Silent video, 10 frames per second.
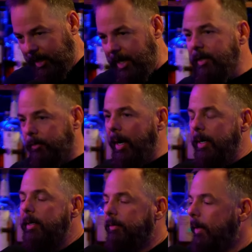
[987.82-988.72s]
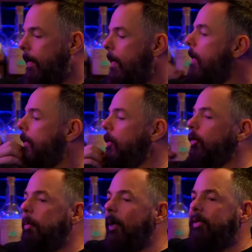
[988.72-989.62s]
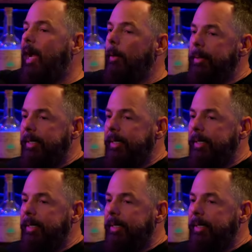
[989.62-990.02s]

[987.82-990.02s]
Like your small town, I'll